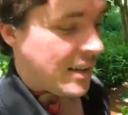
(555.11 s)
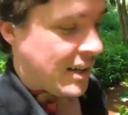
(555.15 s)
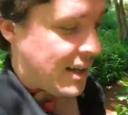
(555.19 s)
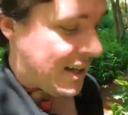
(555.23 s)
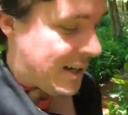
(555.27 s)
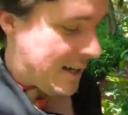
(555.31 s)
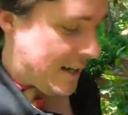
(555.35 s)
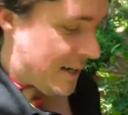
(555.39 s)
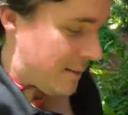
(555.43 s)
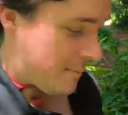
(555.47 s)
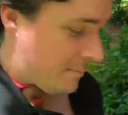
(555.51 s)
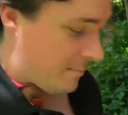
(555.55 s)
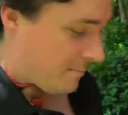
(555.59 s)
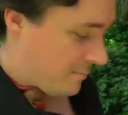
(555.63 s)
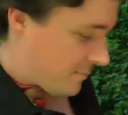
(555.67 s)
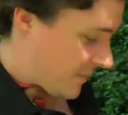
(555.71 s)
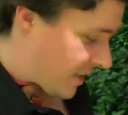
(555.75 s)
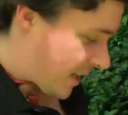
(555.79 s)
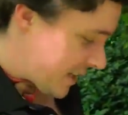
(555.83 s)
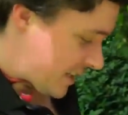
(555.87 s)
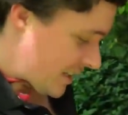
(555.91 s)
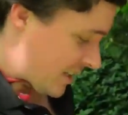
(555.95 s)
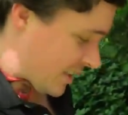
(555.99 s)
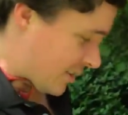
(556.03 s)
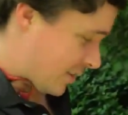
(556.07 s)
I
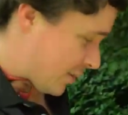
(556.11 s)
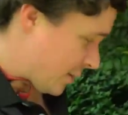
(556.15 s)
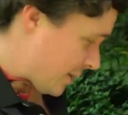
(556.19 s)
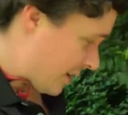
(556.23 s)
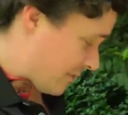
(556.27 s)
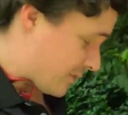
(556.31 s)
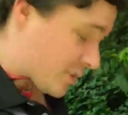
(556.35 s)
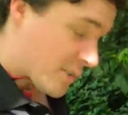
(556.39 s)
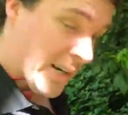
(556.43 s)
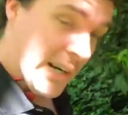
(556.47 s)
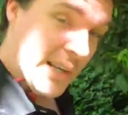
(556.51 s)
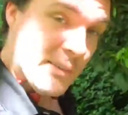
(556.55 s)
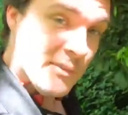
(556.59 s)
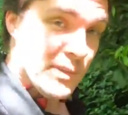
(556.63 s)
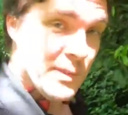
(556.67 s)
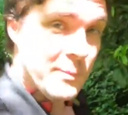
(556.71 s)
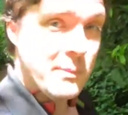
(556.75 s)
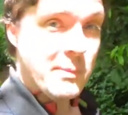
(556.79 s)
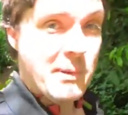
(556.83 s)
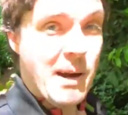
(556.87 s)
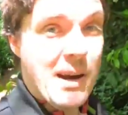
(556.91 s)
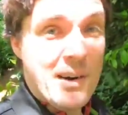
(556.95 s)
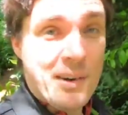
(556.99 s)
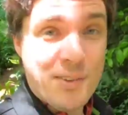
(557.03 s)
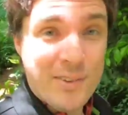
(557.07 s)
didn't do enough training for the
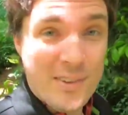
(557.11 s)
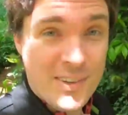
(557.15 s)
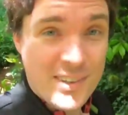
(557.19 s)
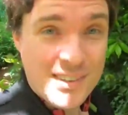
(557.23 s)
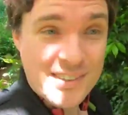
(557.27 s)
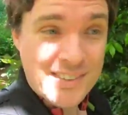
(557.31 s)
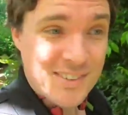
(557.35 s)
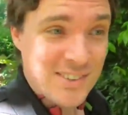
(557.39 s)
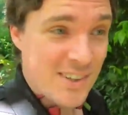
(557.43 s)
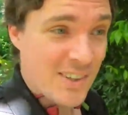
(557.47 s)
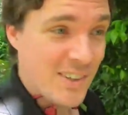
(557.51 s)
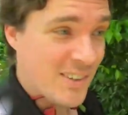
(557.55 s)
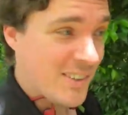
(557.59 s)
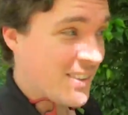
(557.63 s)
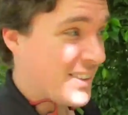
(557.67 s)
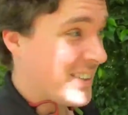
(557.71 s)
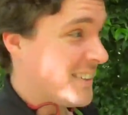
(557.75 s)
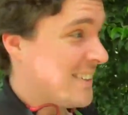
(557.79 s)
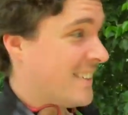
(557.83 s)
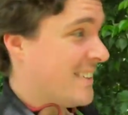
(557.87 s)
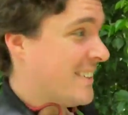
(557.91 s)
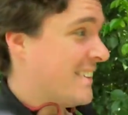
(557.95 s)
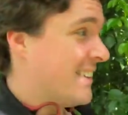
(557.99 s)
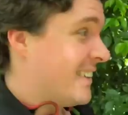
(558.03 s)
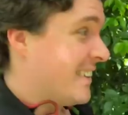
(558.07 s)
marathon, so
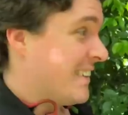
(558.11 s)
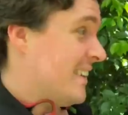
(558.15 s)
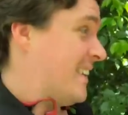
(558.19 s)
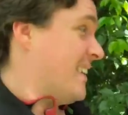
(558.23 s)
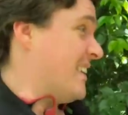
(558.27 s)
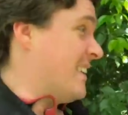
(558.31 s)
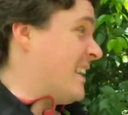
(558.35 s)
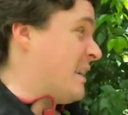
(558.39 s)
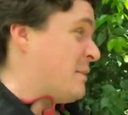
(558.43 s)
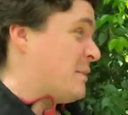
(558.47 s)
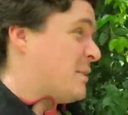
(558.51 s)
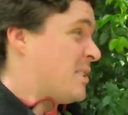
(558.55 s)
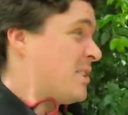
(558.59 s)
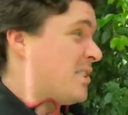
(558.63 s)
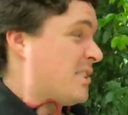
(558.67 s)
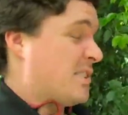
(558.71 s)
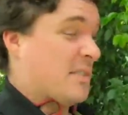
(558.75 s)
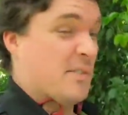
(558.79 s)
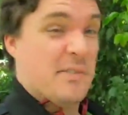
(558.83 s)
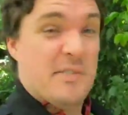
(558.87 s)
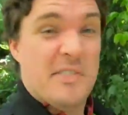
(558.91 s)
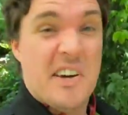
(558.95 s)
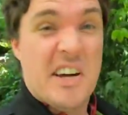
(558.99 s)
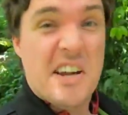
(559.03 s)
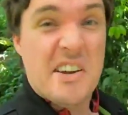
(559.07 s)
that was just
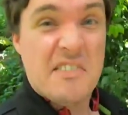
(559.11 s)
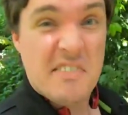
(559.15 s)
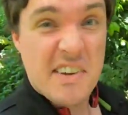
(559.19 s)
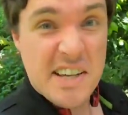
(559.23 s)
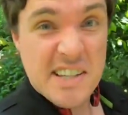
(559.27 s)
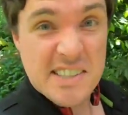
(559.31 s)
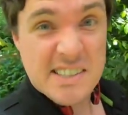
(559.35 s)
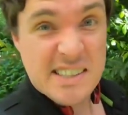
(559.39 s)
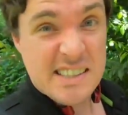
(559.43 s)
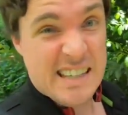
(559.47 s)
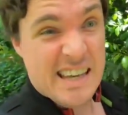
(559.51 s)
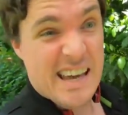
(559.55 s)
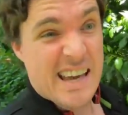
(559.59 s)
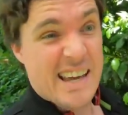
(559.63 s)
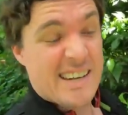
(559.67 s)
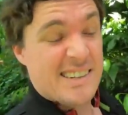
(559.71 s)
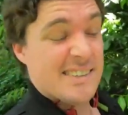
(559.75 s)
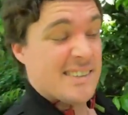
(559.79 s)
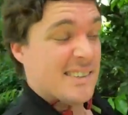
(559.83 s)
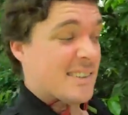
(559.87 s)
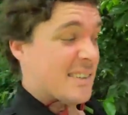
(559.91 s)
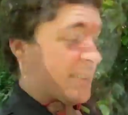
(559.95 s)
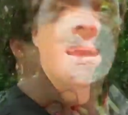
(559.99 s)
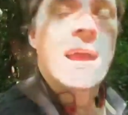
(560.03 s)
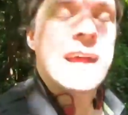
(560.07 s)
a fun event in the
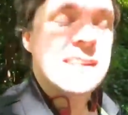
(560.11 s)
end.